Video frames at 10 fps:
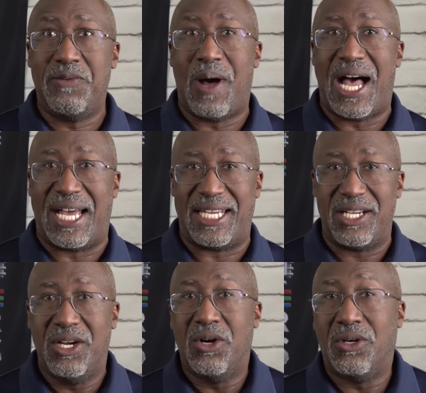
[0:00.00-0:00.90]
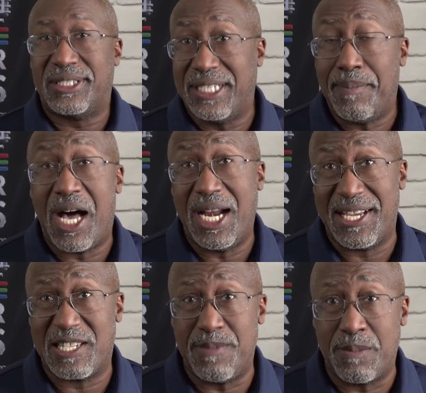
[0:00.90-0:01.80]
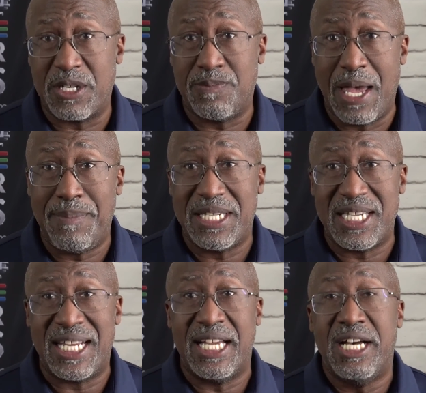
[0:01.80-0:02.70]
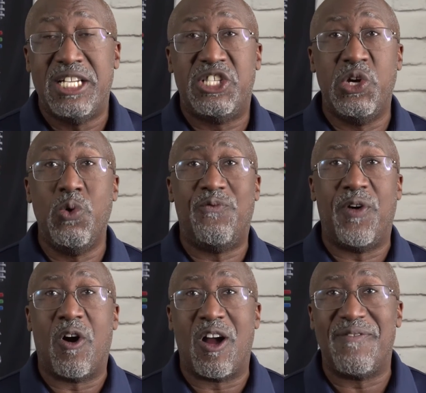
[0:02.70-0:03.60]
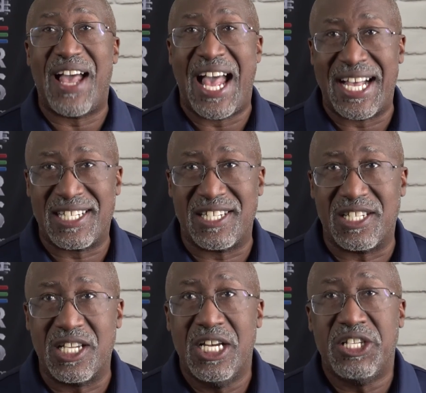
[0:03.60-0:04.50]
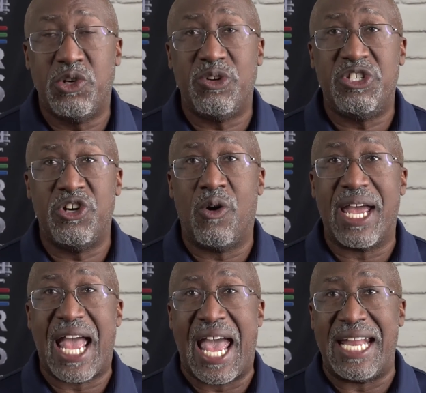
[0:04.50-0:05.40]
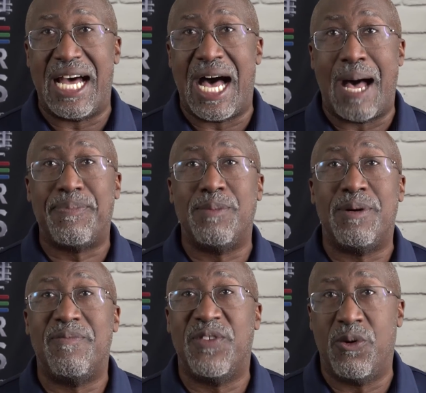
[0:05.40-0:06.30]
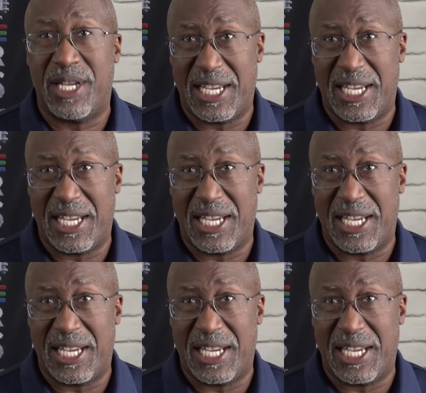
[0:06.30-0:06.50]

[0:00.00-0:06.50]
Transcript: wide, some audience members may be sitting too far off axis to enjoy an optimum viewing